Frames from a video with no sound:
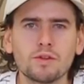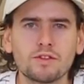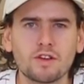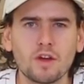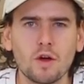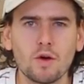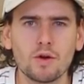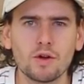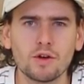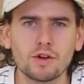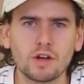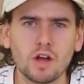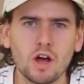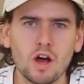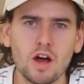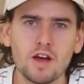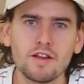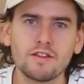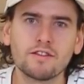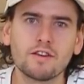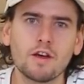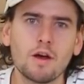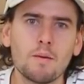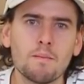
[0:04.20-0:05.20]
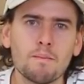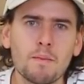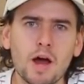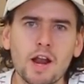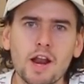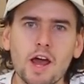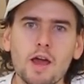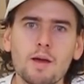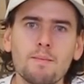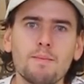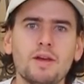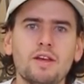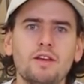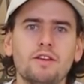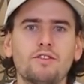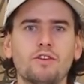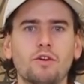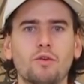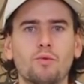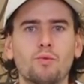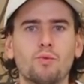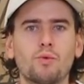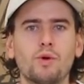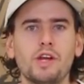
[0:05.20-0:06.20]
What's going on, guys? My name
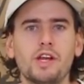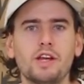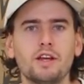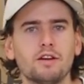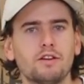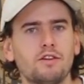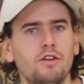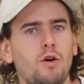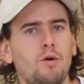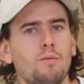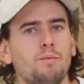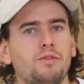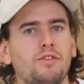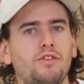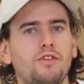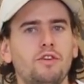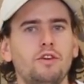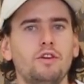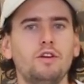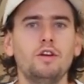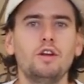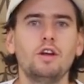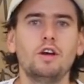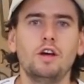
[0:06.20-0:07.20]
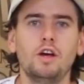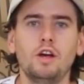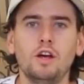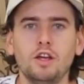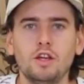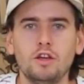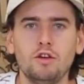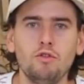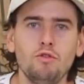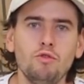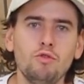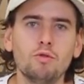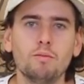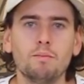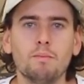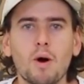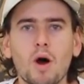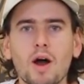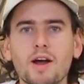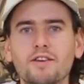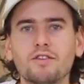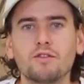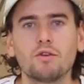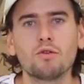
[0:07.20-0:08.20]
is Regan Thompson. You
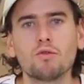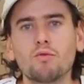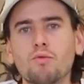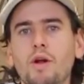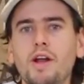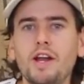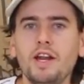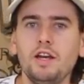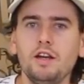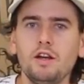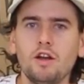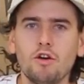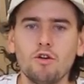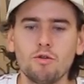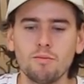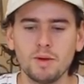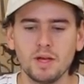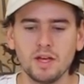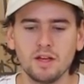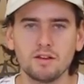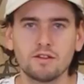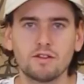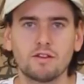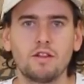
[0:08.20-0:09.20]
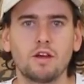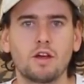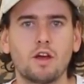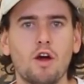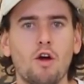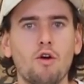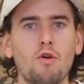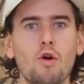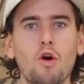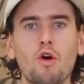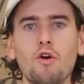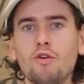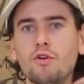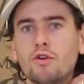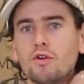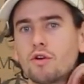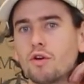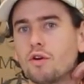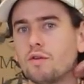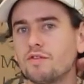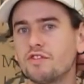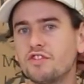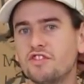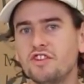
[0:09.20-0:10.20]
might already know me as the
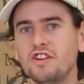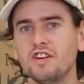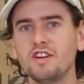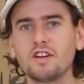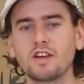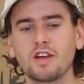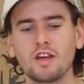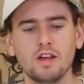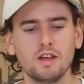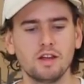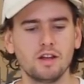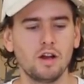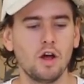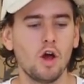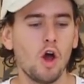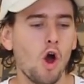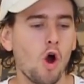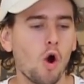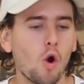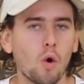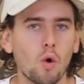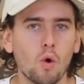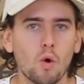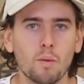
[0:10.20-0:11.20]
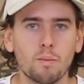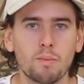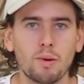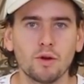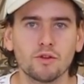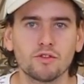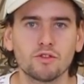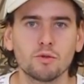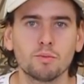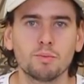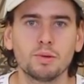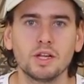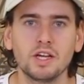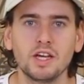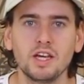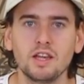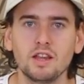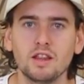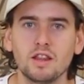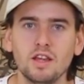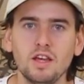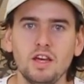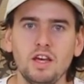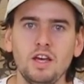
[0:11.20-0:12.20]
co-owner of Syndicate, or
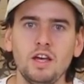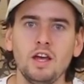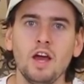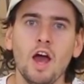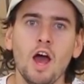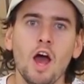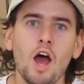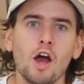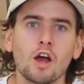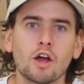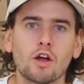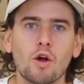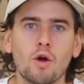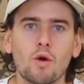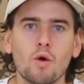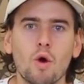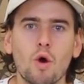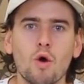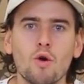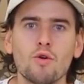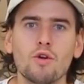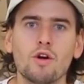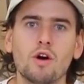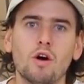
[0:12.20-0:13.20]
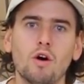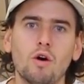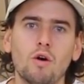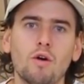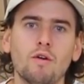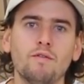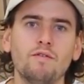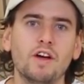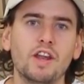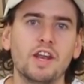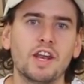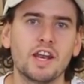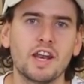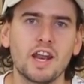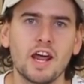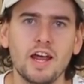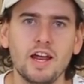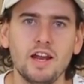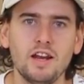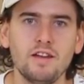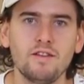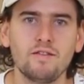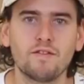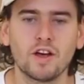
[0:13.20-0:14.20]
possibly the co-owner of
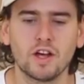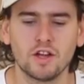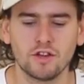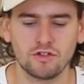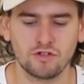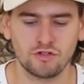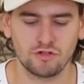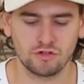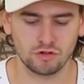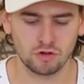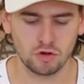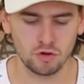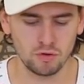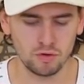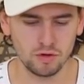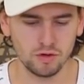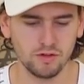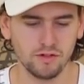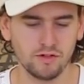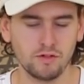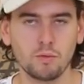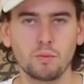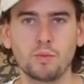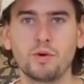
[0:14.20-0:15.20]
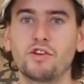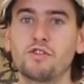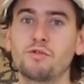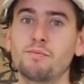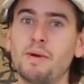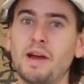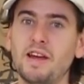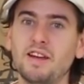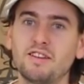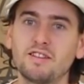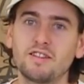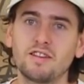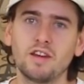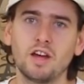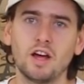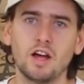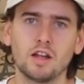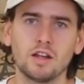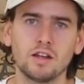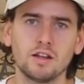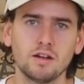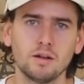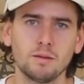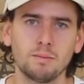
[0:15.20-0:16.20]
Native Scooters, which makes it a
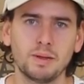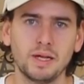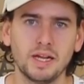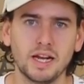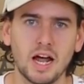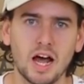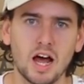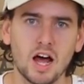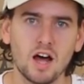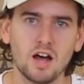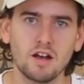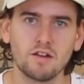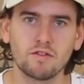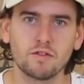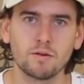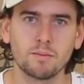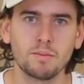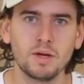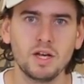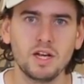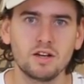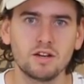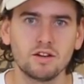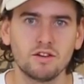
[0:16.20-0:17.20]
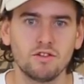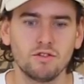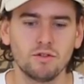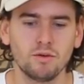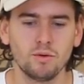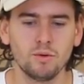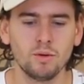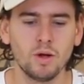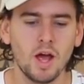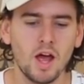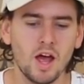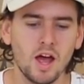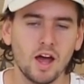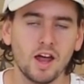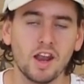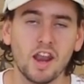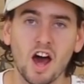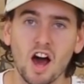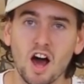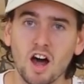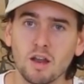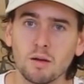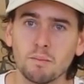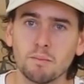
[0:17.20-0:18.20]
little bit hard for me to do
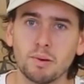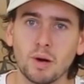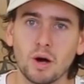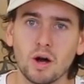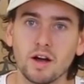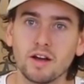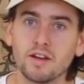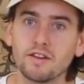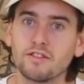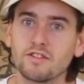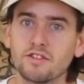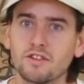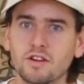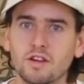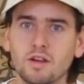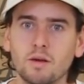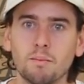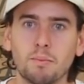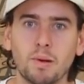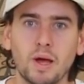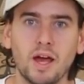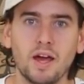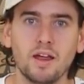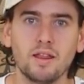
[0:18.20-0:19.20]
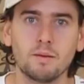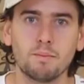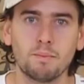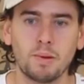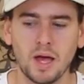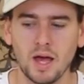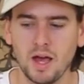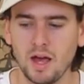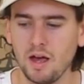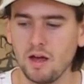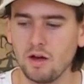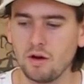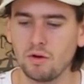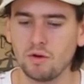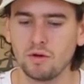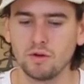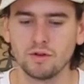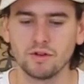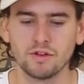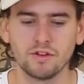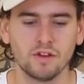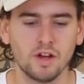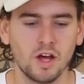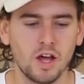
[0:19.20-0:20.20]
an unbiased compare the pair
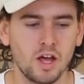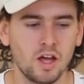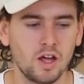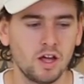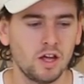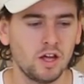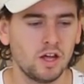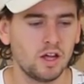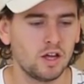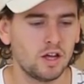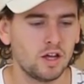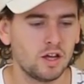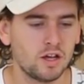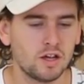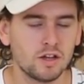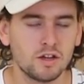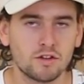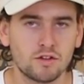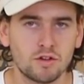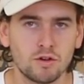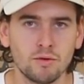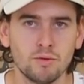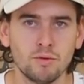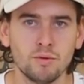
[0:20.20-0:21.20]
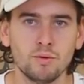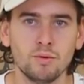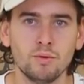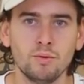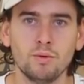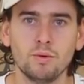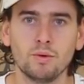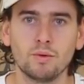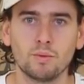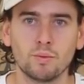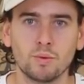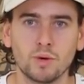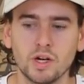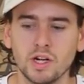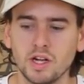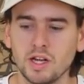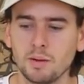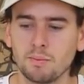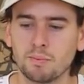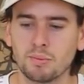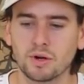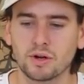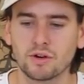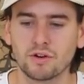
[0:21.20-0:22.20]
on two
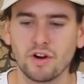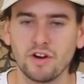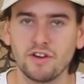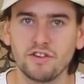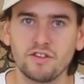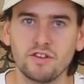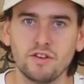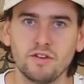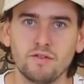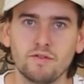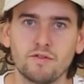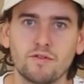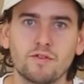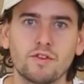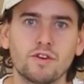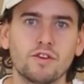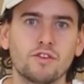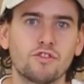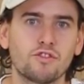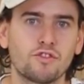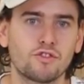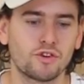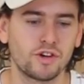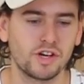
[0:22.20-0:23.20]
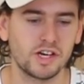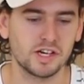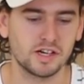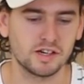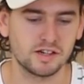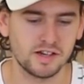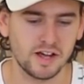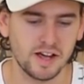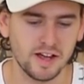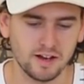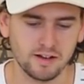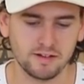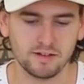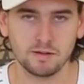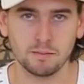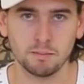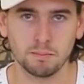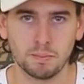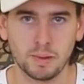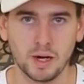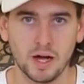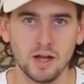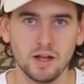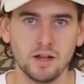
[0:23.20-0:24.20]
really progressive street decks,
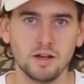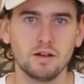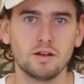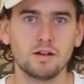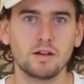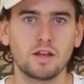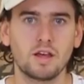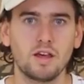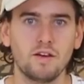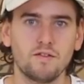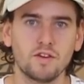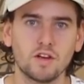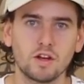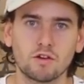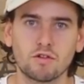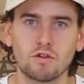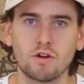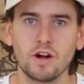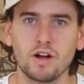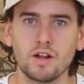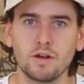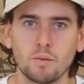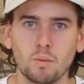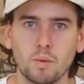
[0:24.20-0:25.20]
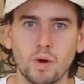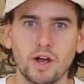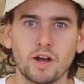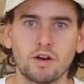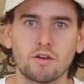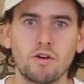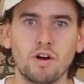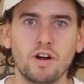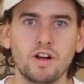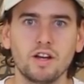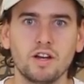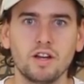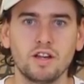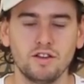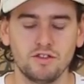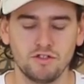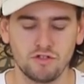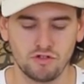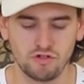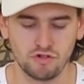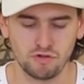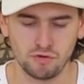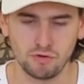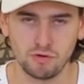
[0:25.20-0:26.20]
but giving credit where credit
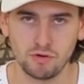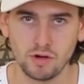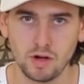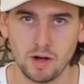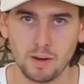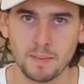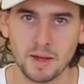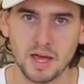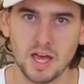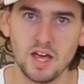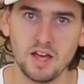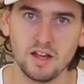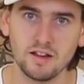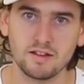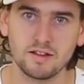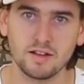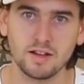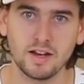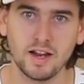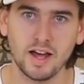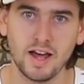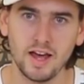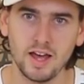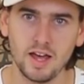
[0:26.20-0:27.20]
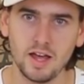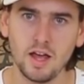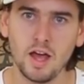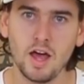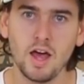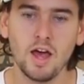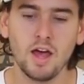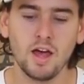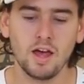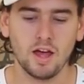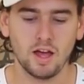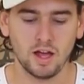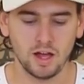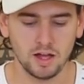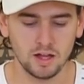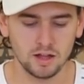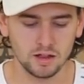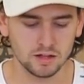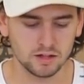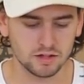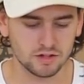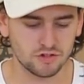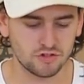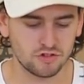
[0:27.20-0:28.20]
is due, I'm here today
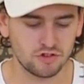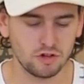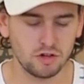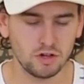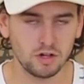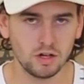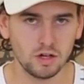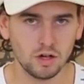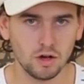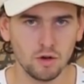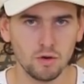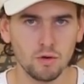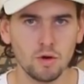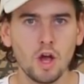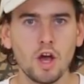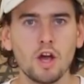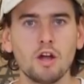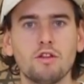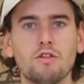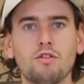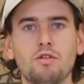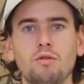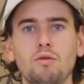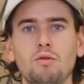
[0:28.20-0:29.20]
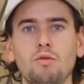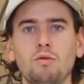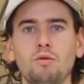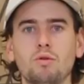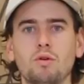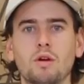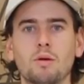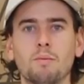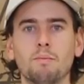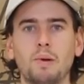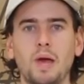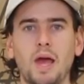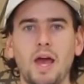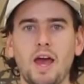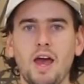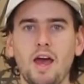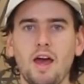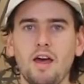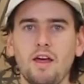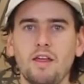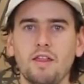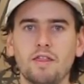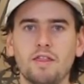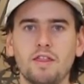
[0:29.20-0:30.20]
in the studio to
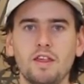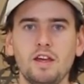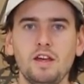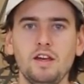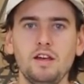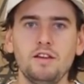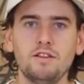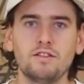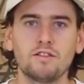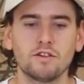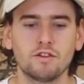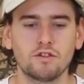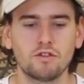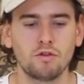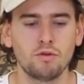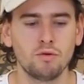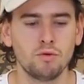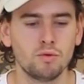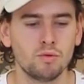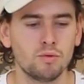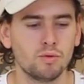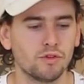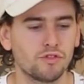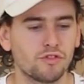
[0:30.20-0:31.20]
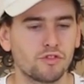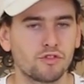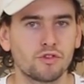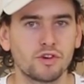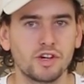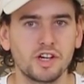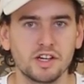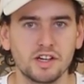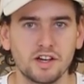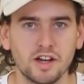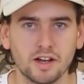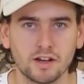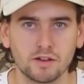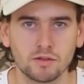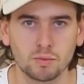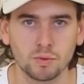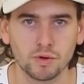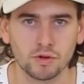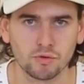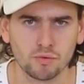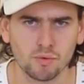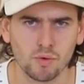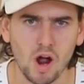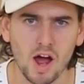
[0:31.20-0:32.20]
compare these two street decks,
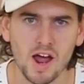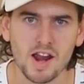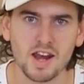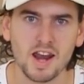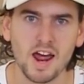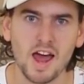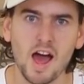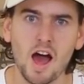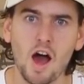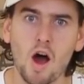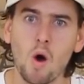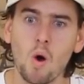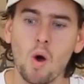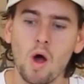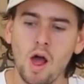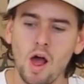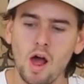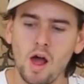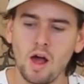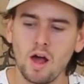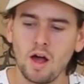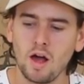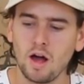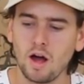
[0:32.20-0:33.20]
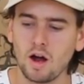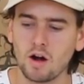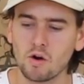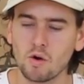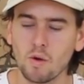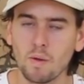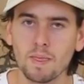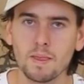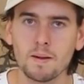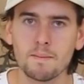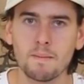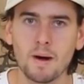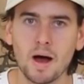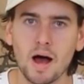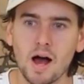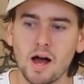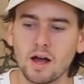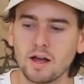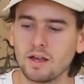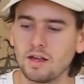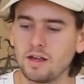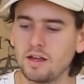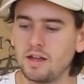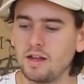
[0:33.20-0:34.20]
which right now are on the
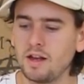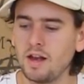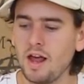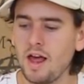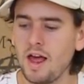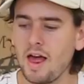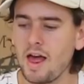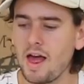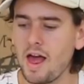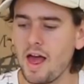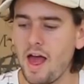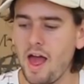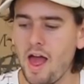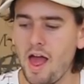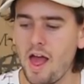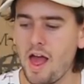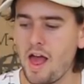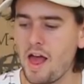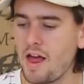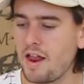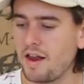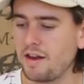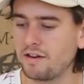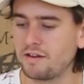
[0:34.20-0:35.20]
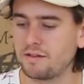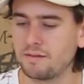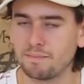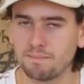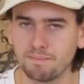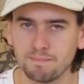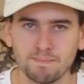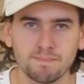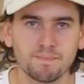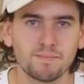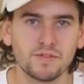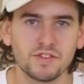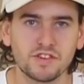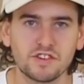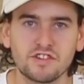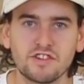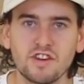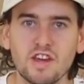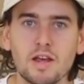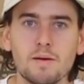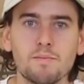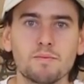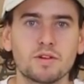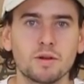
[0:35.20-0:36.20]
market and
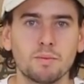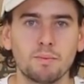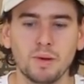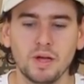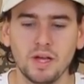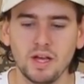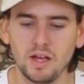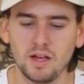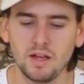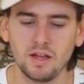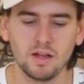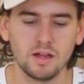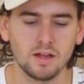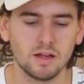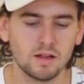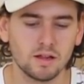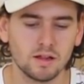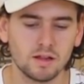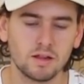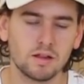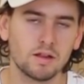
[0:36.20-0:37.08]
seem to be